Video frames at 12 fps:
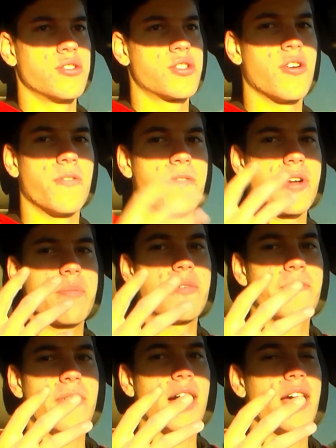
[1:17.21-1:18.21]
So, for
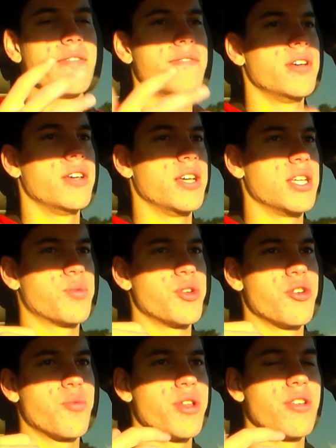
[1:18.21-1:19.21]
number 5 is
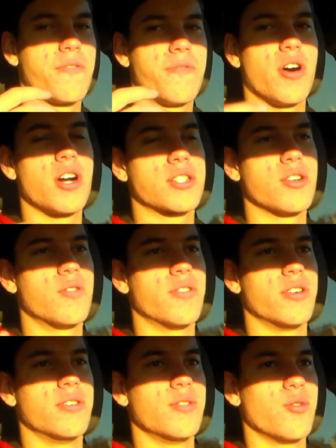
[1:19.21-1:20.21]
when your window fogs over,
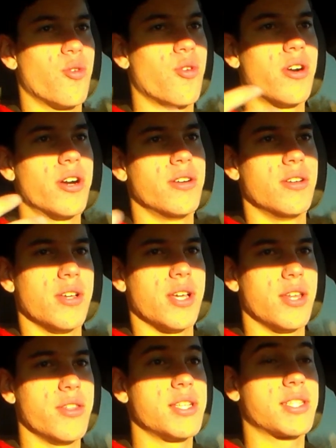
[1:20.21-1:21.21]
or
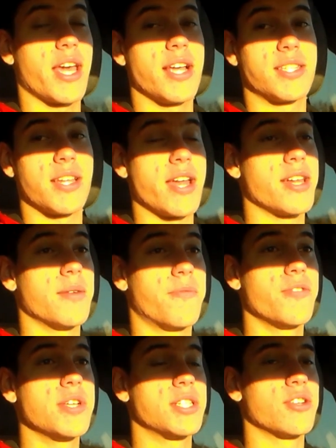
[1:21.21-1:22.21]
in this case, it ended up
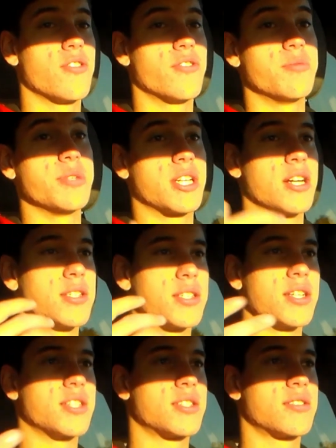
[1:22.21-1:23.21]
freezing over because
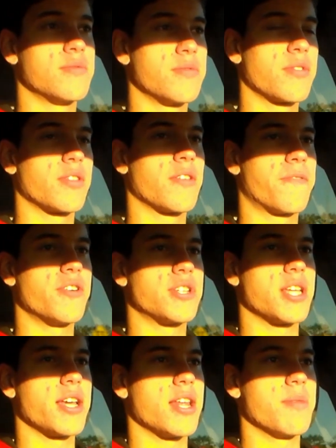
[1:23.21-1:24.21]
it's the
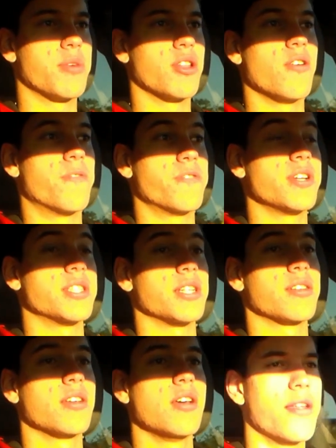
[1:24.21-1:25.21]
first day it hit below freezing.
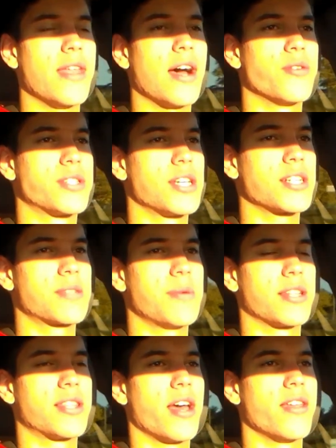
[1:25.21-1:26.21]
Now, what sucks
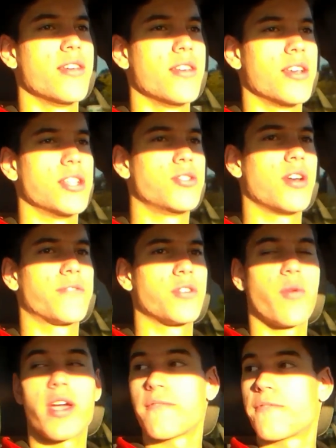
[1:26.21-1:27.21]
about that is you have
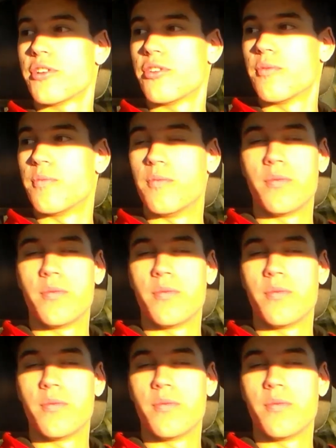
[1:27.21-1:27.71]
to wait for your